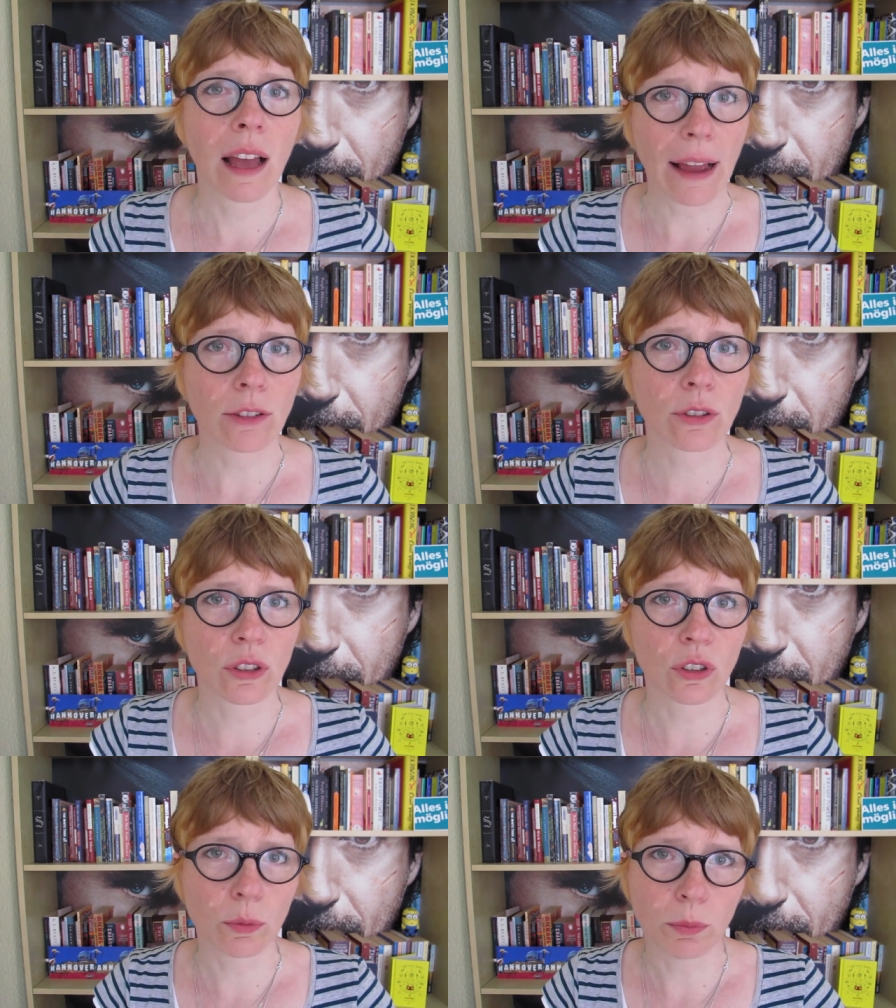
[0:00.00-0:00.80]
how
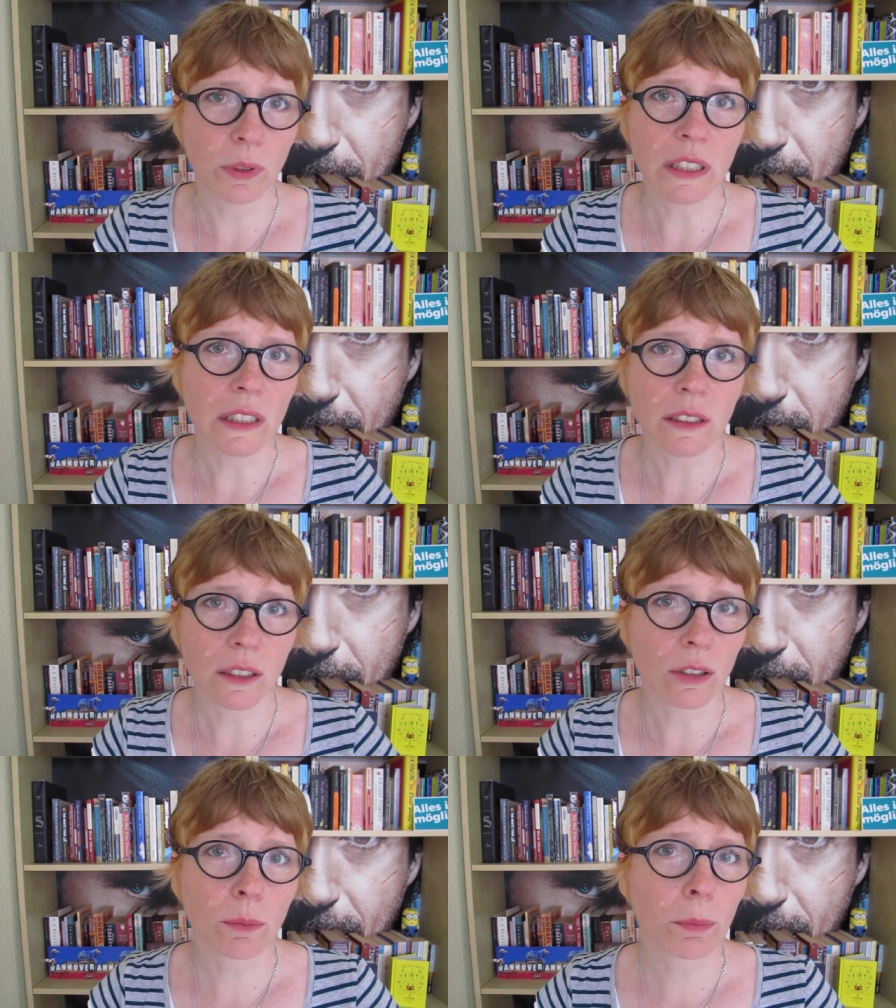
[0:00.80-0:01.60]
to be a
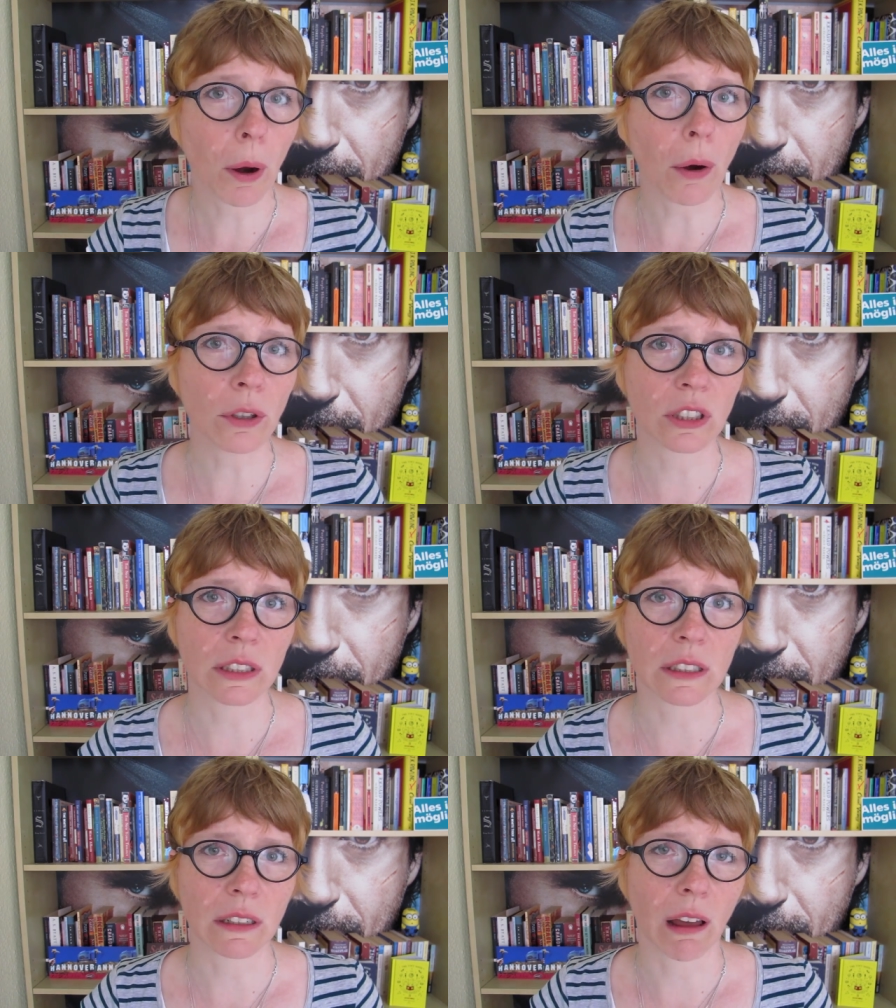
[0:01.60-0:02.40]
good
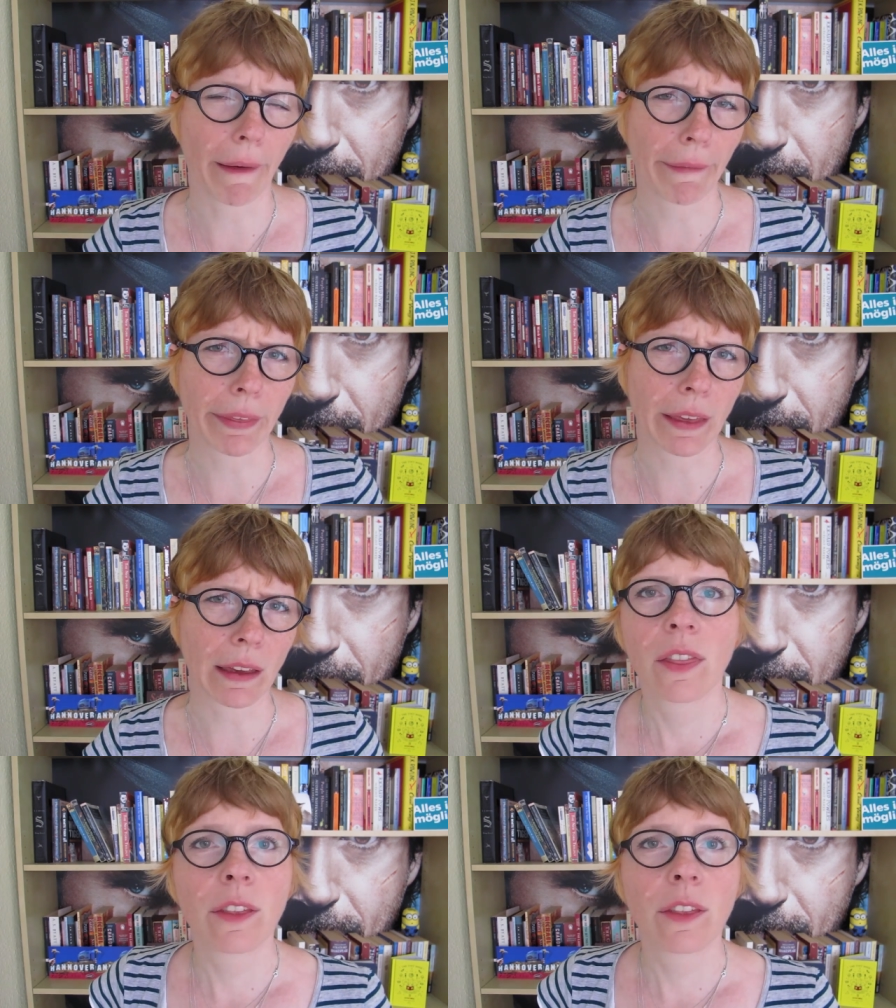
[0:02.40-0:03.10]
person, I think.